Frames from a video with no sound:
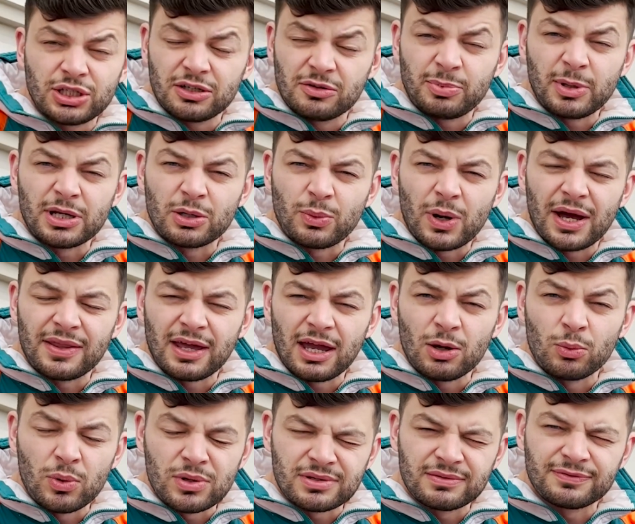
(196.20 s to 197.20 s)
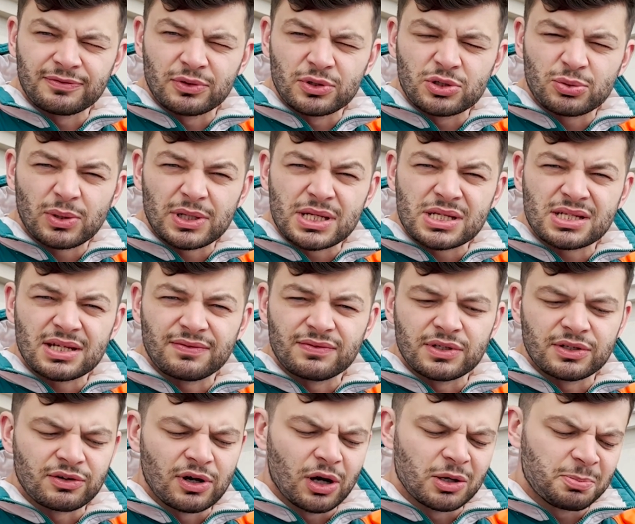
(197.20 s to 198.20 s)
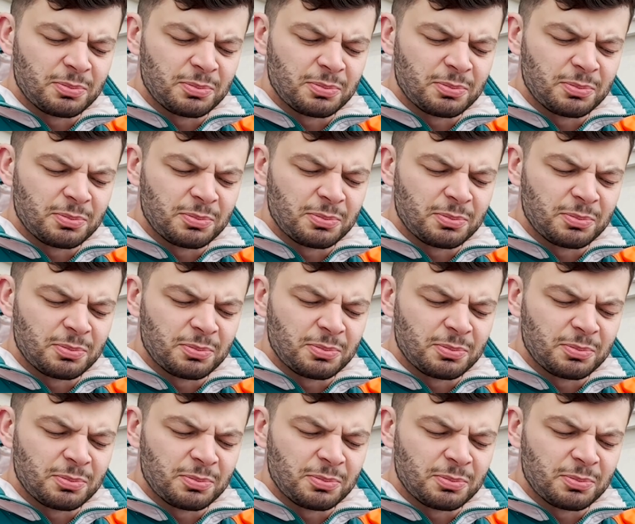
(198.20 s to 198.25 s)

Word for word: have been aware that it wasn't for a 27-year-old,